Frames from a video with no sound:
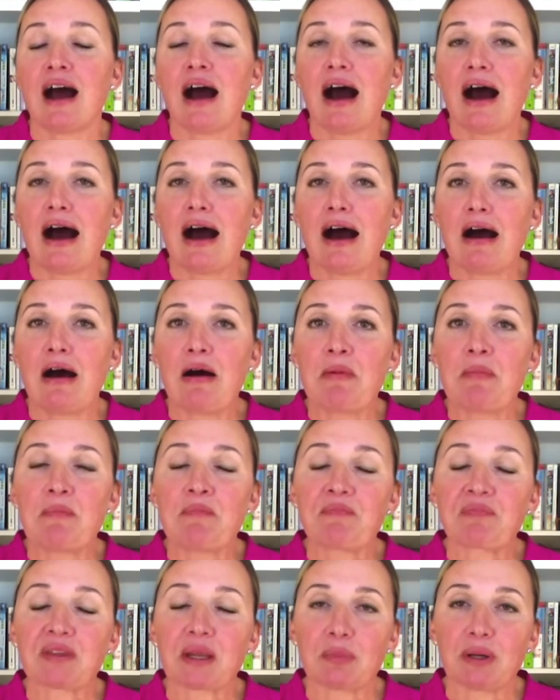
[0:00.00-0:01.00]

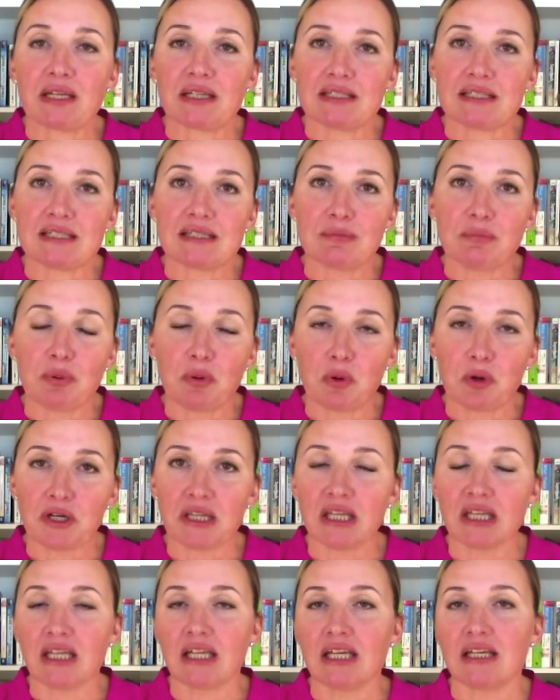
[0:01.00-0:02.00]
But it's
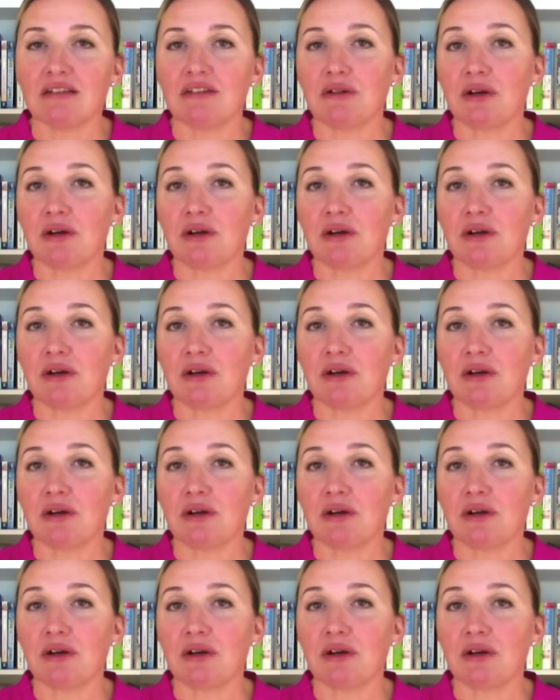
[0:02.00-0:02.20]
important that you